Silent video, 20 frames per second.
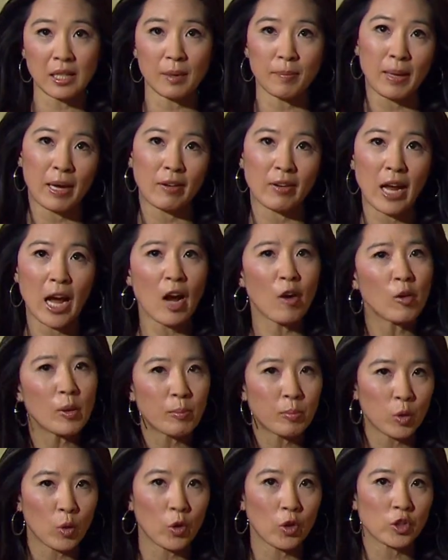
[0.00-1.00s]
about how
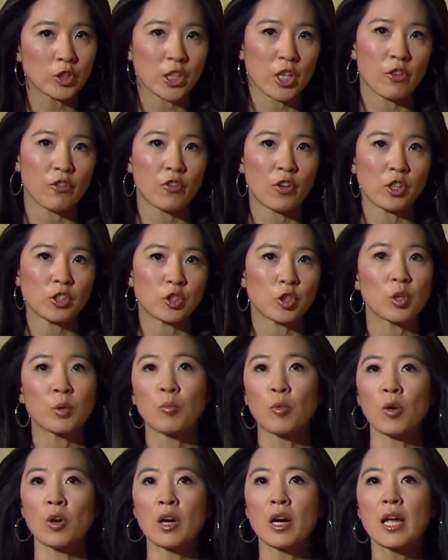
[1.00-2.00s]
employers can foster a
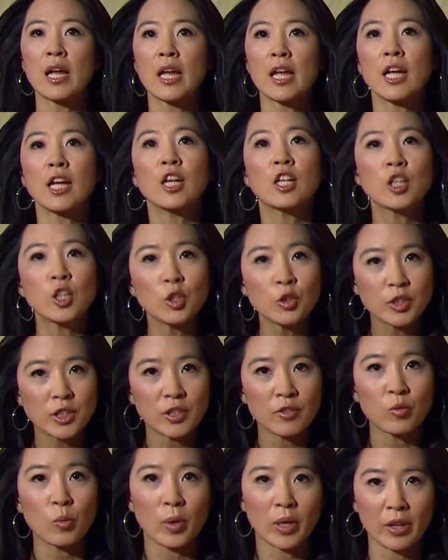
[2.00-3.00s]
more
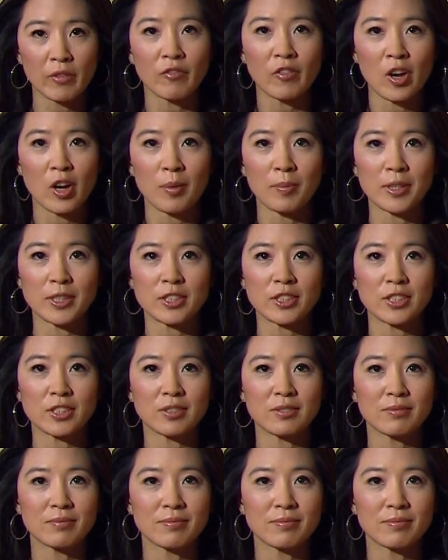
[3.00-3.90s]
inclusive work environment.